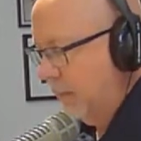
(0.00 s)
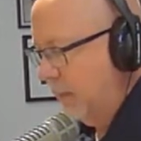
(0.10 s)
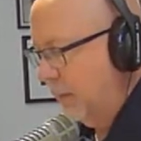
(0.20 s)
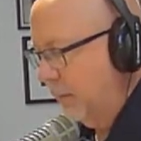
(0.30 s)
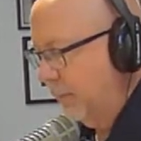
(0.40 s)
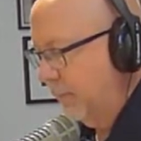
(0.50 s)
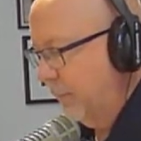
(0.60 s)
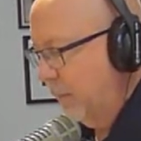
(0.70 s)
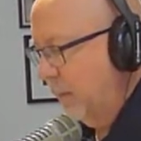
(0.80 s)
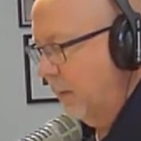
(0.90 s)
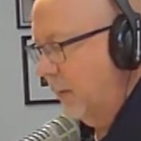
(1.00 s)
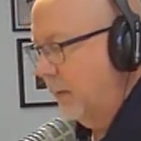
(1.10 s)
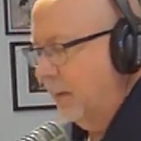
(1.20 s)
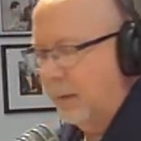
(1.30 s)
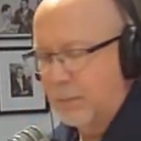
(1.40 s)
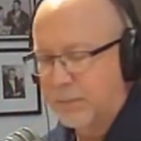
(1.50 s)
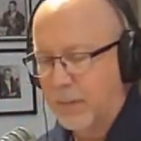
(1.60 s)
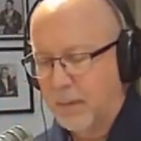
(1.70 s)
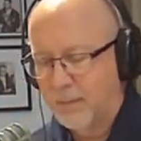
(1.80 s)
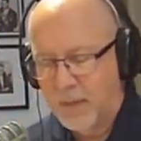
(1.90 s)
Here it is. Here's
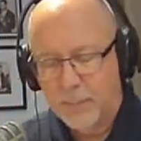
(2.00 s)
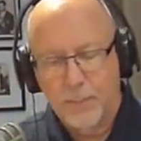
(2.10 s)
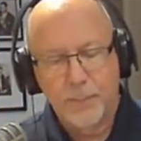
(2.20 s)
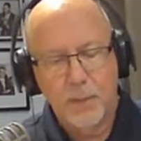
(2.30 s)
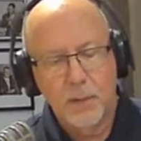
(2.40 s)
an example.